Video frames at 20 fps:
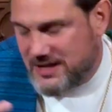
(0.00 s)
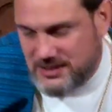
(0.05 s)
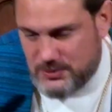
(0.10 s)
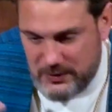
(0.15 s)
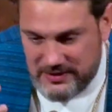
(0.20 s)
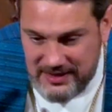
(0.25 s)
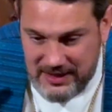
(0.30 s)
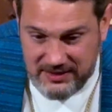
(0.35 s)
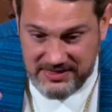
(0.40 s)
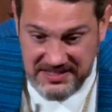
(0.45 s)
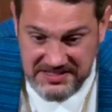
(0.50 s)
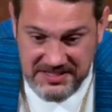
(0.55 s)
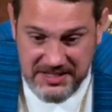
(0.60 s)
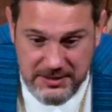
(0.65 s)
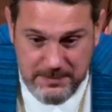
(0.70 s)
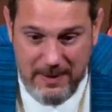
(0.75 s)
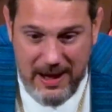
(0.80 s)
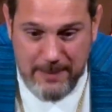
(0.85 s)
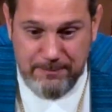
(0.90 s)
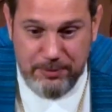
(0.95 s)
because we think this is
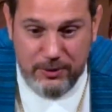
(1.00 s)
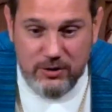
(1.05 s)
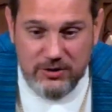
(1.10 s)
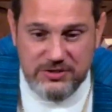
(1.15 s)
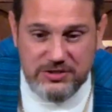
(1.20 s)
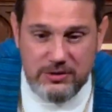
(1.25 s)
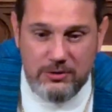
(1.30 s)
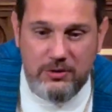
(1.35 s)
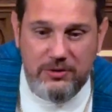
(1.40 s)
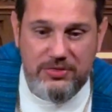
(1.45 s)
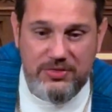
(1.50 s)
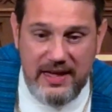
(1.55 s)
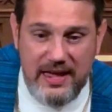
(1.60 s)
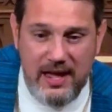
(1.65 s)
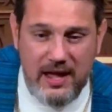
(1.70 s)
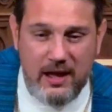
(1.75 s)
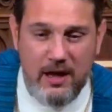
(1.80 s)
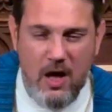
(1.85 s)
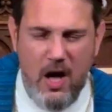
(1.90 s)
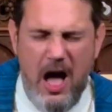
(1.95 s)
my personal
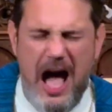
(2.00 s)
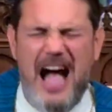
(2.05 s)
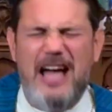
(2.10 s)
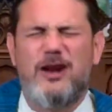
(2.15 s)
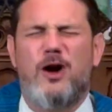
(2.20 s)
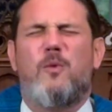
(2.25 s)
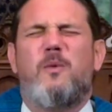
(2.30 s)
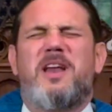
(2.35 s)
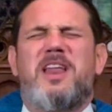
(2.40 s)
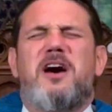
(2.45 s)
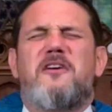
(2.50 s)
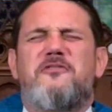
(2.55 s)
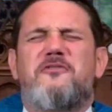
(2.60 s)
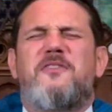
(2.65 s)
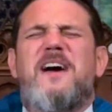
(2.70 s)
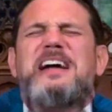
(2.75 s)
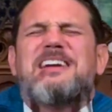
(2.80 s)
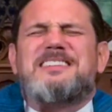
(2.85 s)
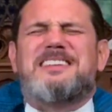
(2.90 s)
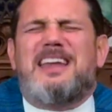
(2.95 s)
thing. I don't want to
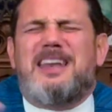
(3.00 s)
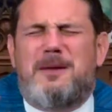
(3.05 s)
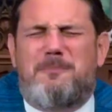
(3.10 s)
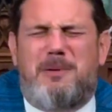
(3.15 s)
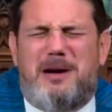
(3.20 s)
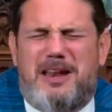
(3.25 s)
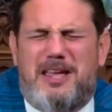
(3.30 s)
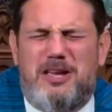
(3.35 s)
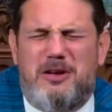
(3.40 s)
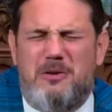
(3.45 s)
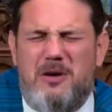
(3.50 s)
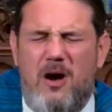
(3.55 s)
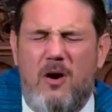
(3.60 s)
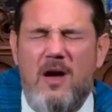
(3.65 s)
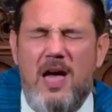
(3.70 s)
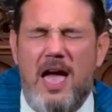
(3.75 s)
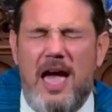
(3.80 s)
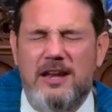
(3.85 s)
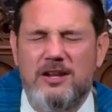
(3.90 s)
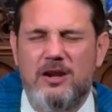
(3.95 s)
affect anybody, you know?
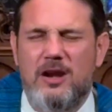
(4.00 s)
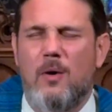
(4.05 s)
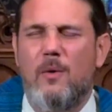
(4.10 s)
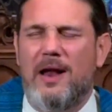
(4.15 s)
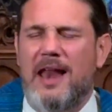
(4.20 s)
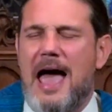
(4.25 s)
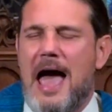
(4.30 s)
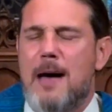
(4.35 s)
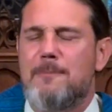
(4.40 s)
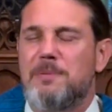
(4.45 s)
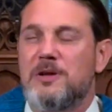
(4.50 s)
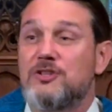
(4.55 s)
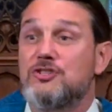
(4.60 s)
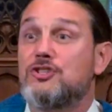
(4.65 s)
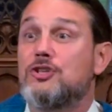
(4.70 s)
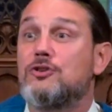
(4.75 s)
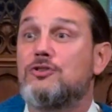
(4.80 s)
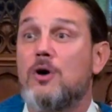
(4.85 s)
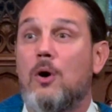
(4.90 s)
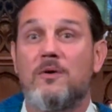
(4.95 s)
And you know what
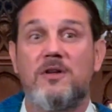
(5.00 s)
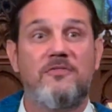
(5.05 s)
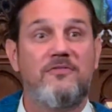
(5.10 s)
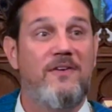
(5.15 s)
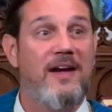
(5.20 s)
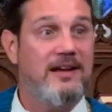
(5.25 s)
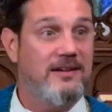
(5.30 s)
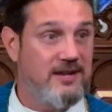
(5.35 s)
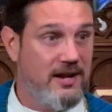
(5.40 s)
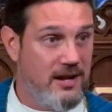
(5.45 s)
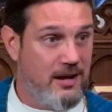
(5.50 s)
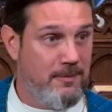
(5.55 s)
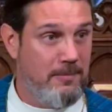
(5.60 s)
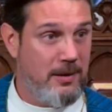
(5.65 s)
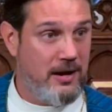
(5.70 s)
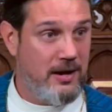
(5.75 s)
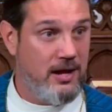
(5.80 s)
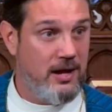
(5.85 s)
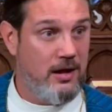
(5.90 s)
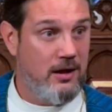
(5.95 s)
happens? You don't affect anybody.
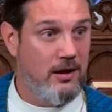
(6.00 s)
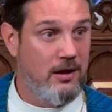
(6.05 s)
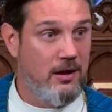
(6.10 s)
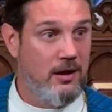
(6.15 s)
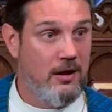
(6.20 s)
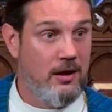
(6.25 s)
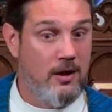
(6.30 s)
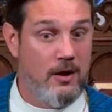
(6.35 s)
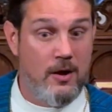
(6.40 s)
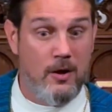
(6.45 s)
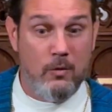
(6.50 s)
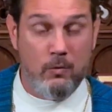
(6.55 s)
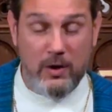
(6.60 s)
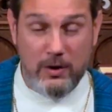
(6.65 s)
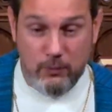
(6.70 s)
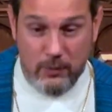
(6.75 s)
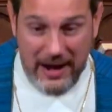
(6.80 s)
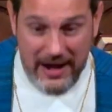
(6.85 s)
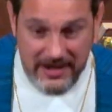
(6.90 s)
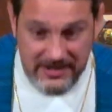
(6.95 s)
We
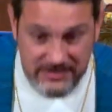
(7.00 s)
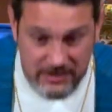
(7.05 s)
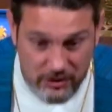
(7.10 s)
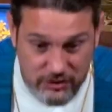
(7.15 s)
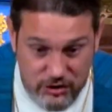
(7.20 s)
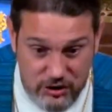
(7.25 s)
raise our